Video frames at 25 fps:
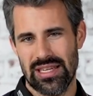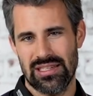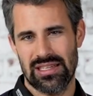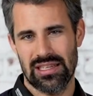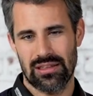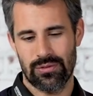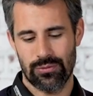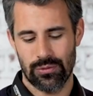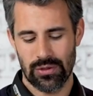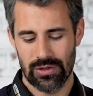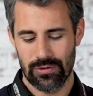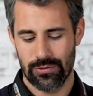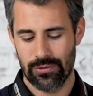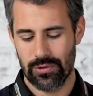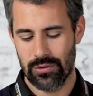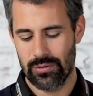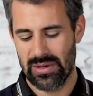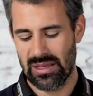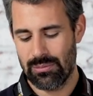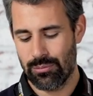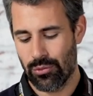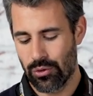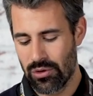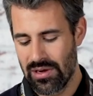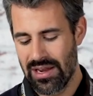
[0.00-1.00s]
There were some
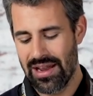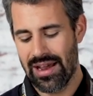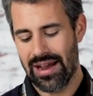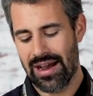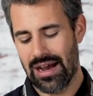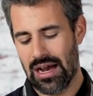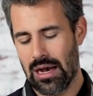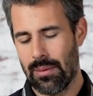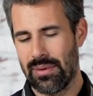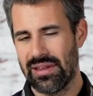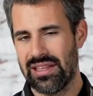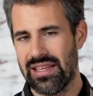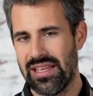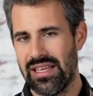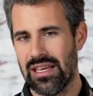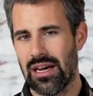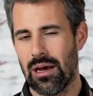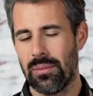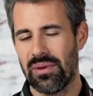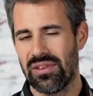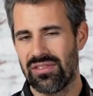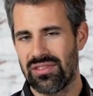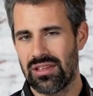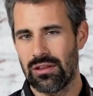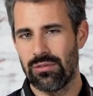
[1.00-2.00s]
upheavals within the
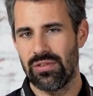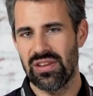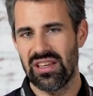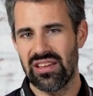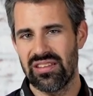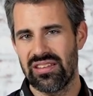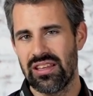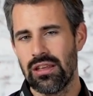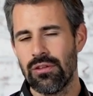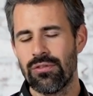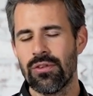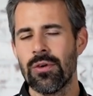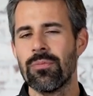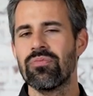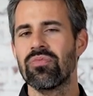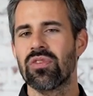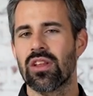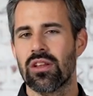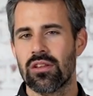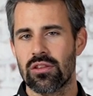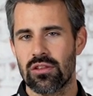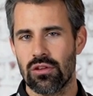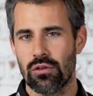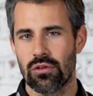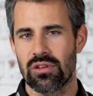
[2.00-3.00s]
team, which of
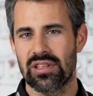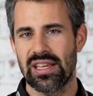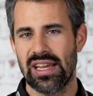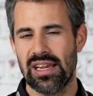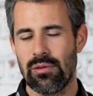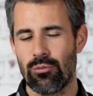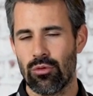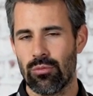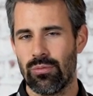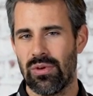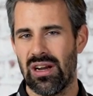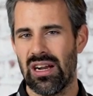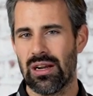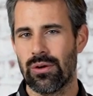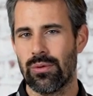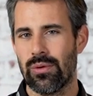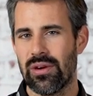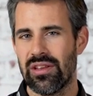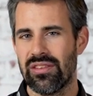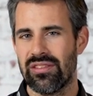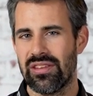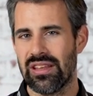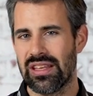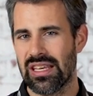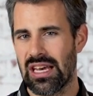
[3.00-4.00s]
course were never confirmed
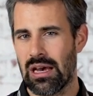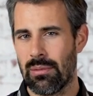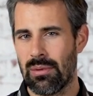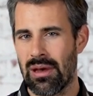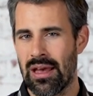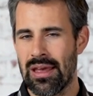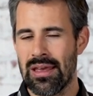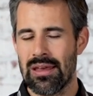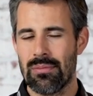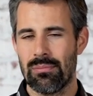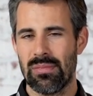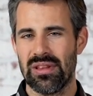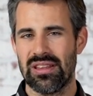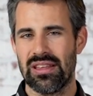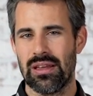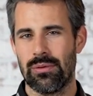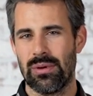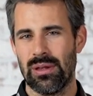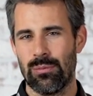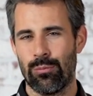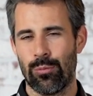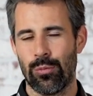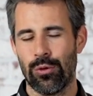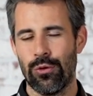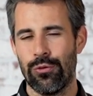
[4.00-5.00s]
by Red Bull, but they
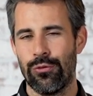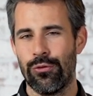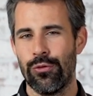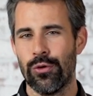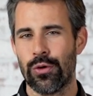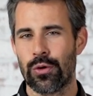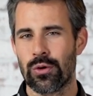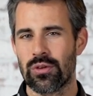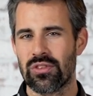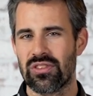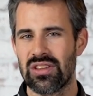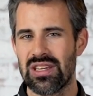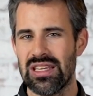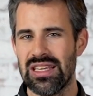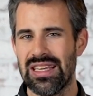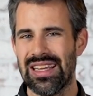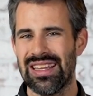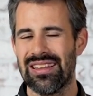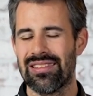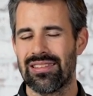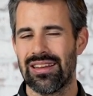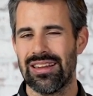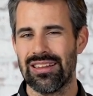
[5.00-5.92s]
definitely existed.